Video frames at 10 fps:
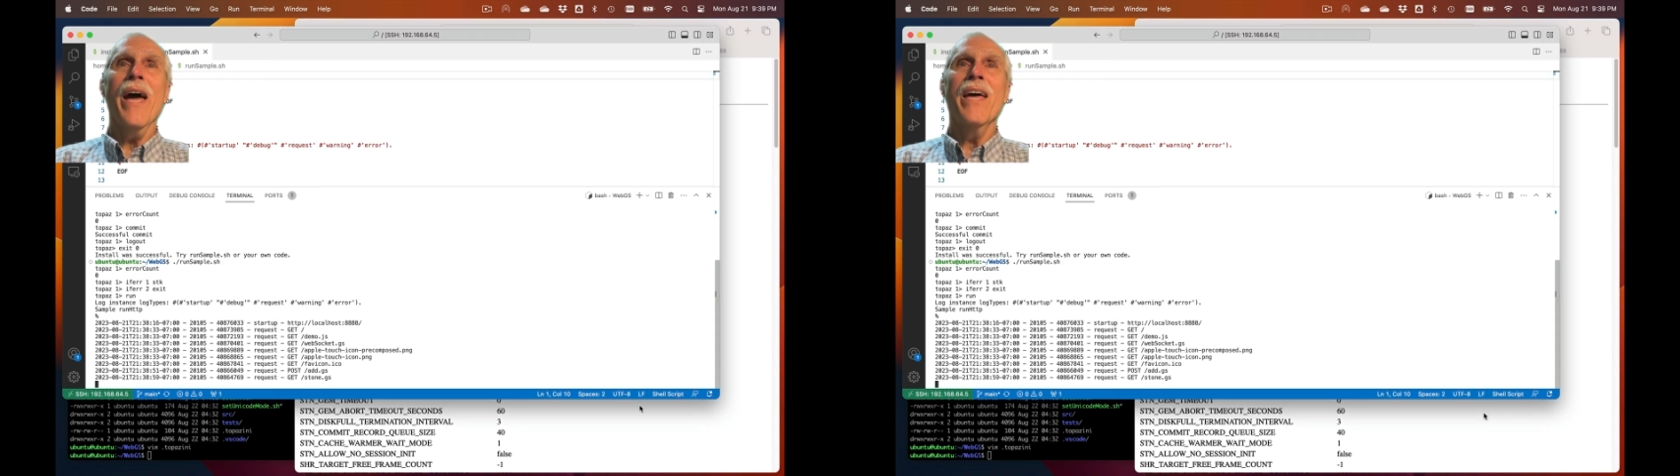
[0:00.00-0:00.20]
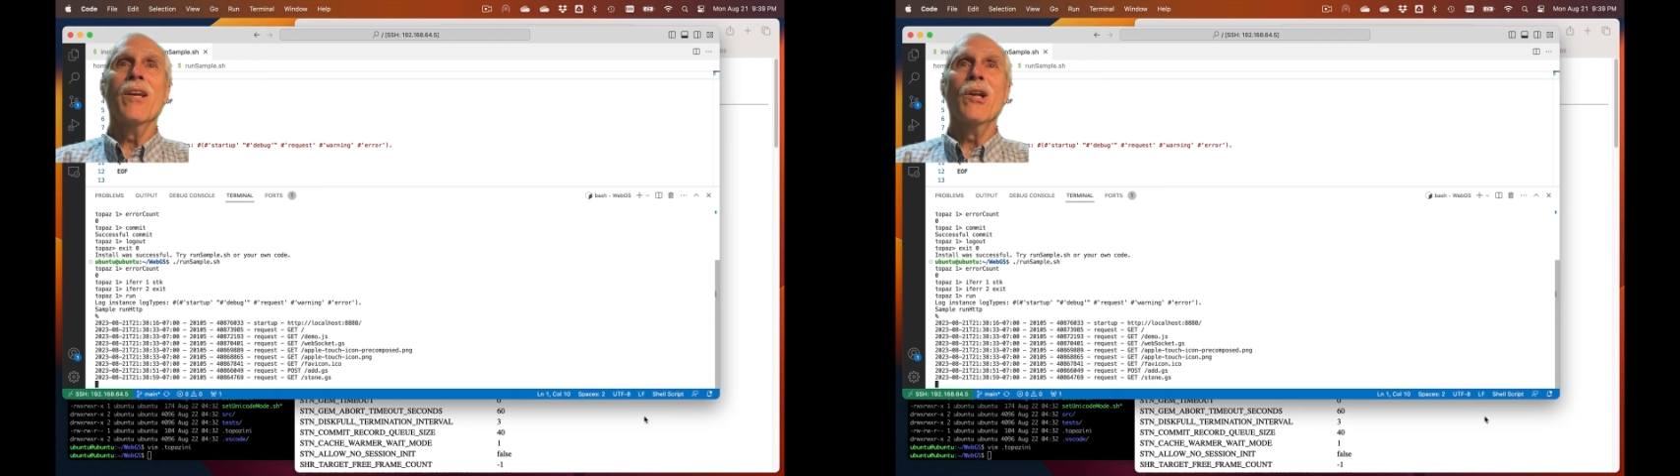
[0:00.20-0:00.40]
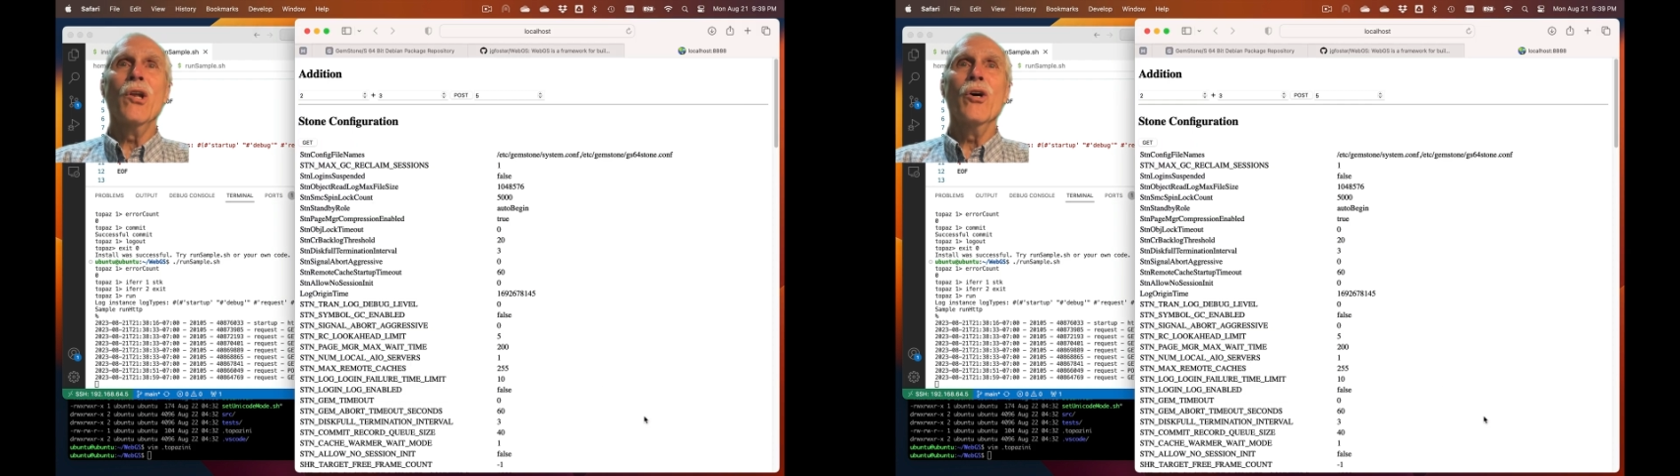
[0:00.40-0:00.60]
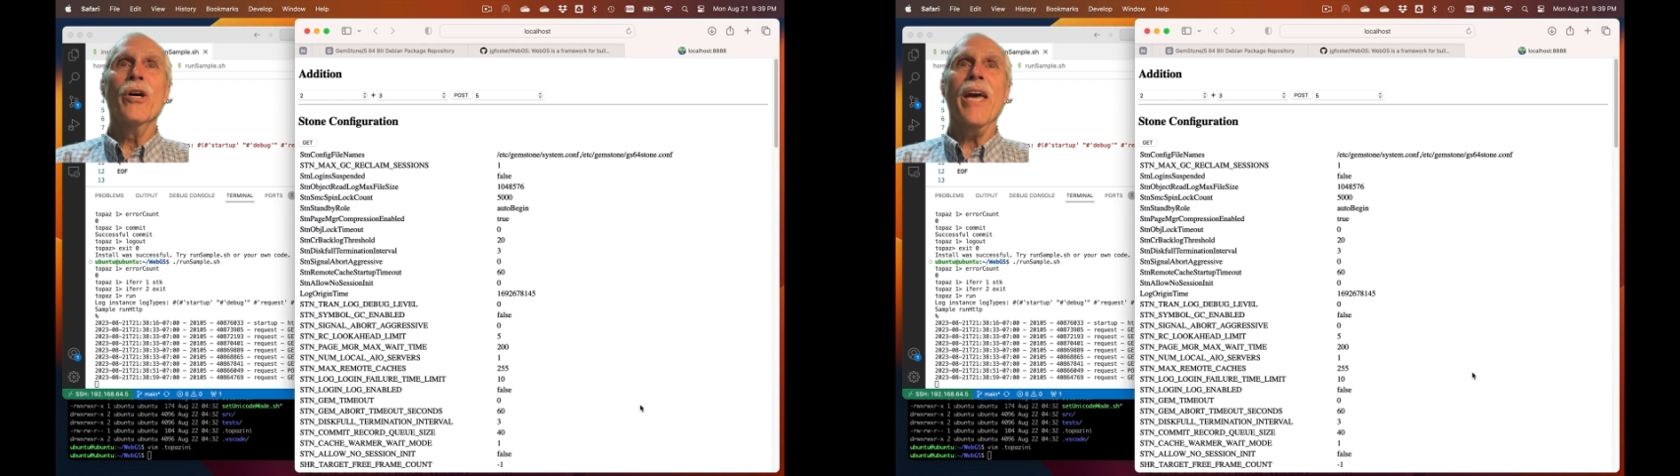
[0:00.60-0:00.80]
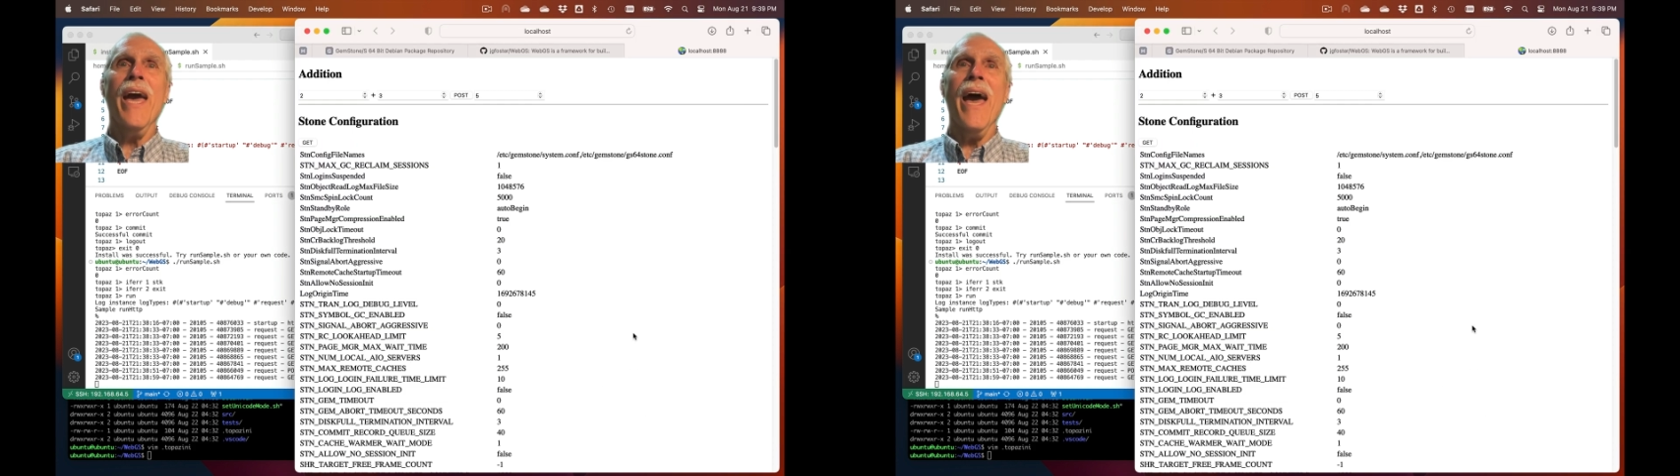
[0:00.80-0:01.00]
and
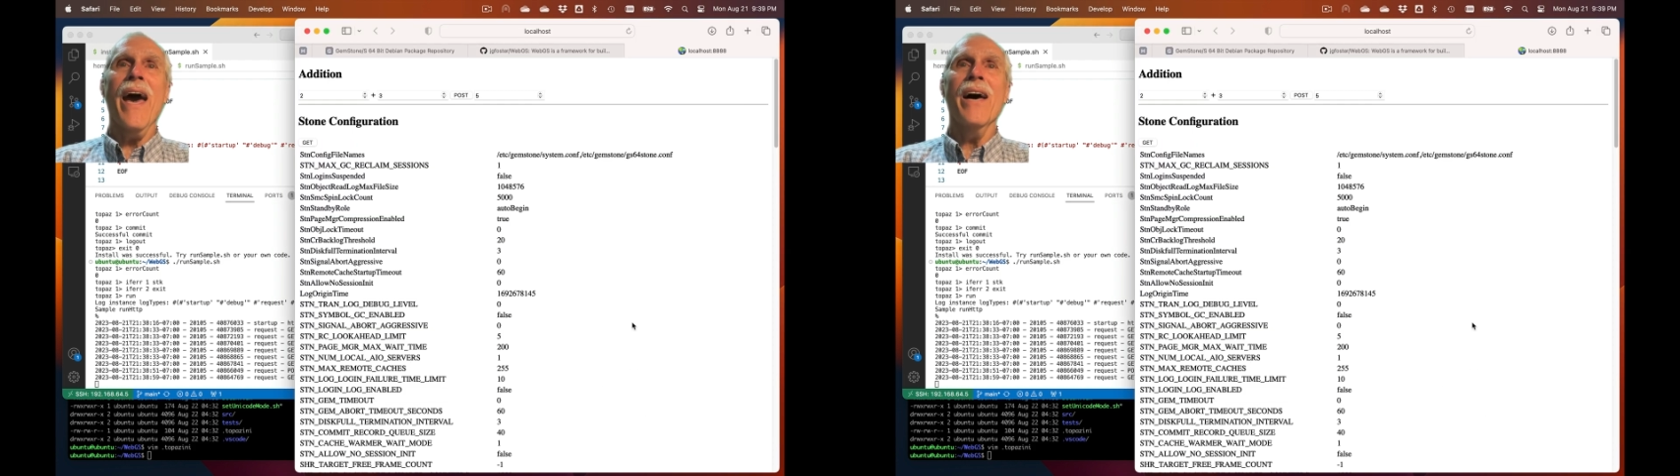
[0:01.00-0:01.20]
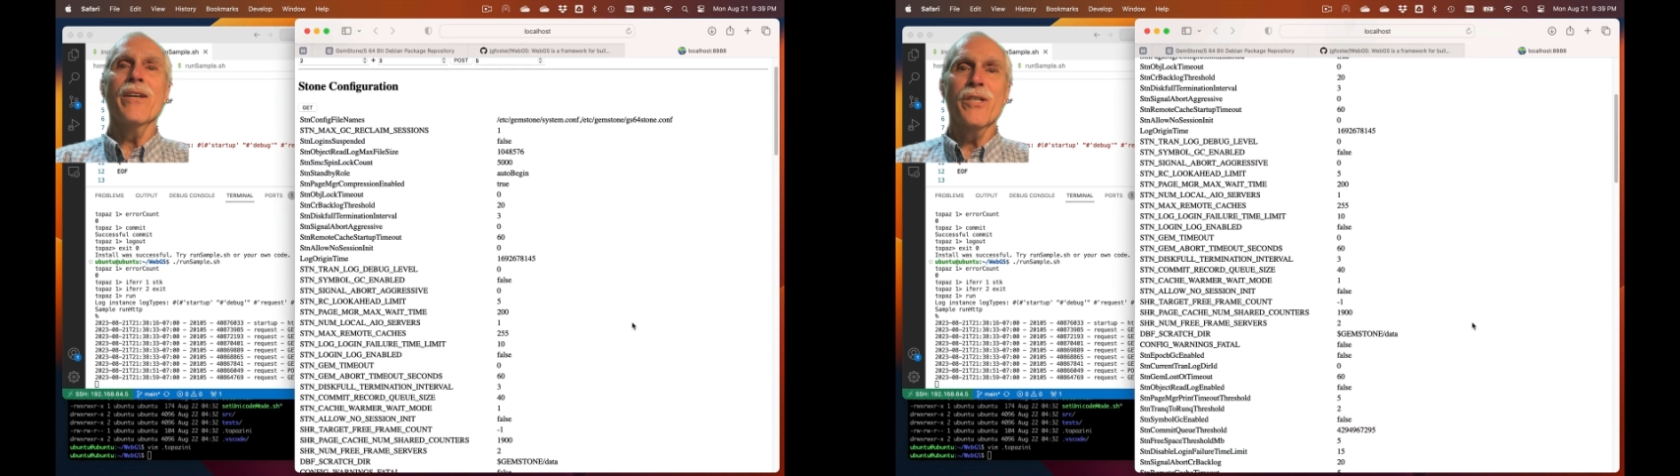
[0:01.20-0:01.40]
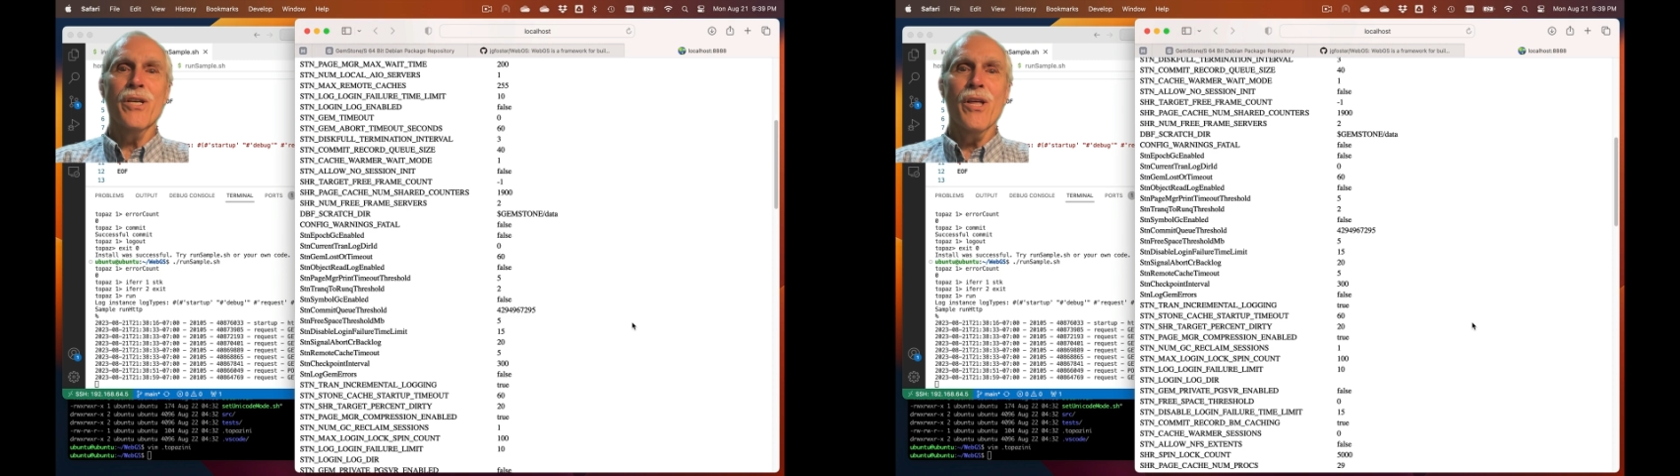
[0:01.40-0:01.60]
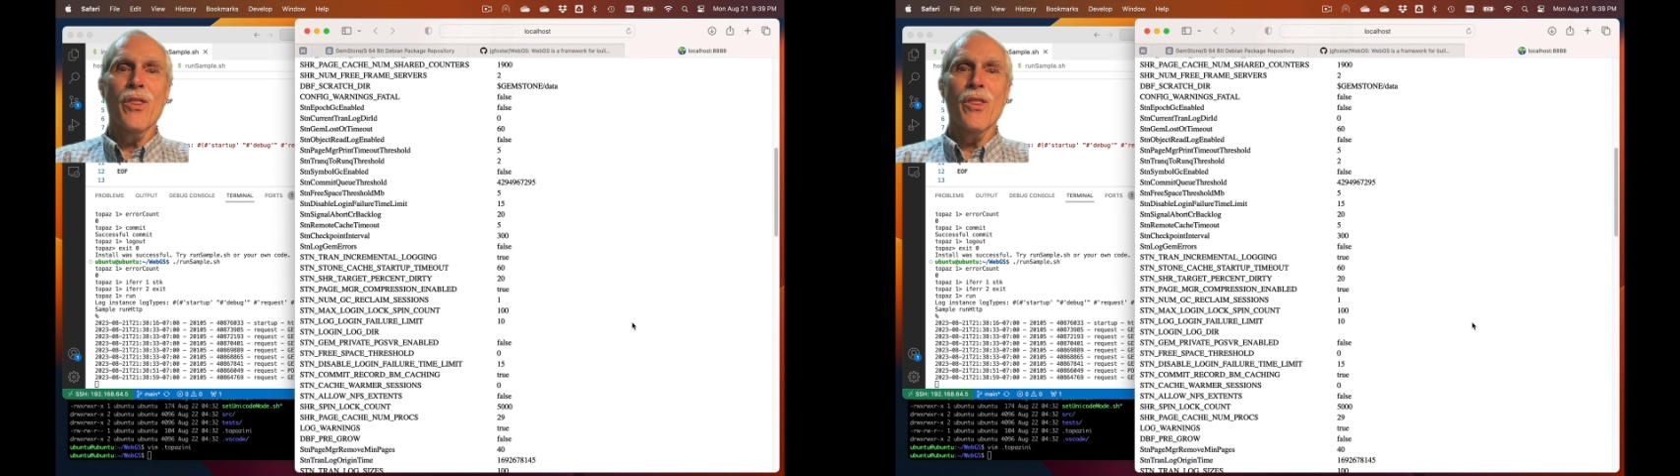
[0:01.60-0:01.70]
look at